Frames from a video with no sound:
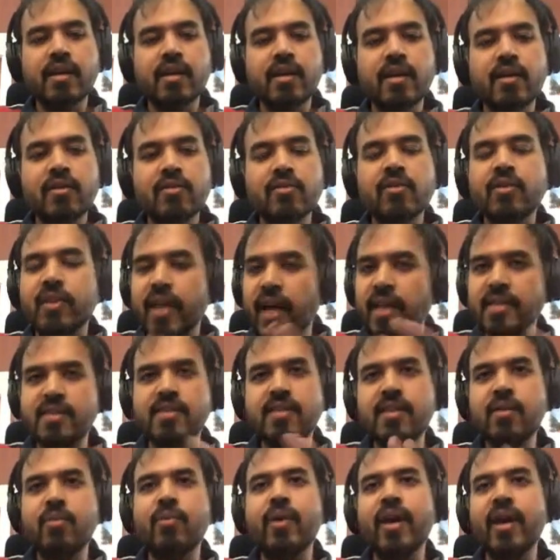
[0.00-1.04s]
So that's
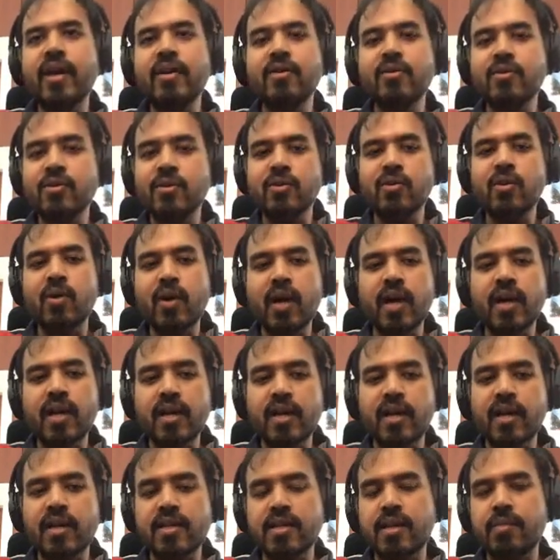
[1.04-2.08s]
the way you should look at
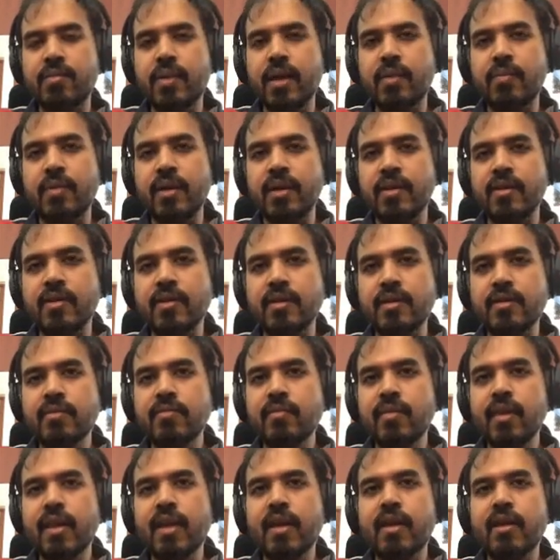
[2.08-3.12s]
subtyping here.
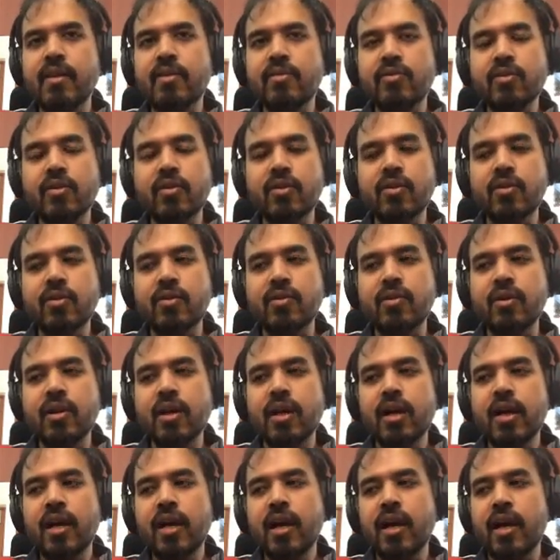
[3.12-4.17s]
So
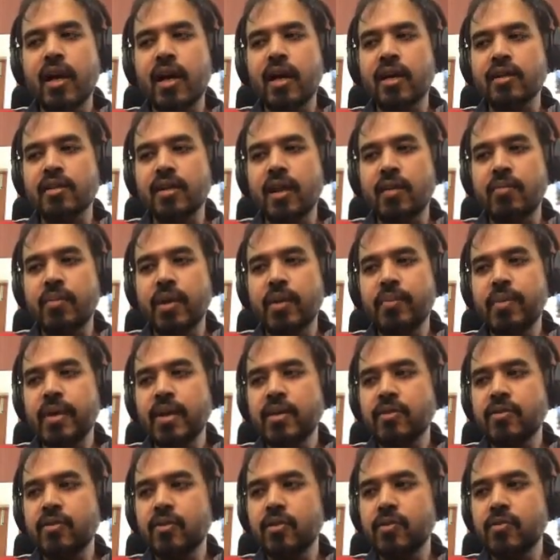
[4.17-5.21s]
subtyping
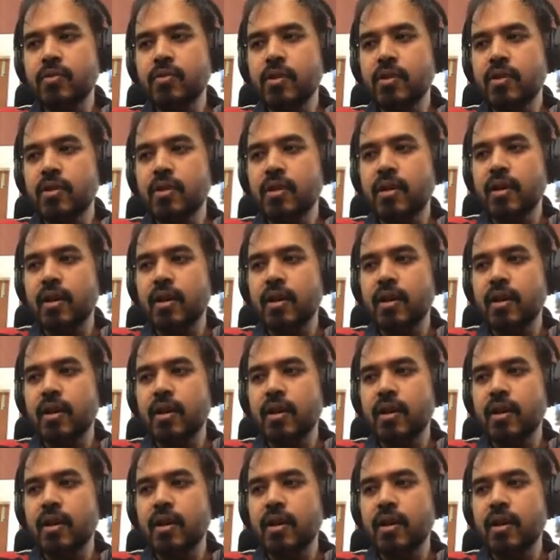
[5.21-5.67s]
is useful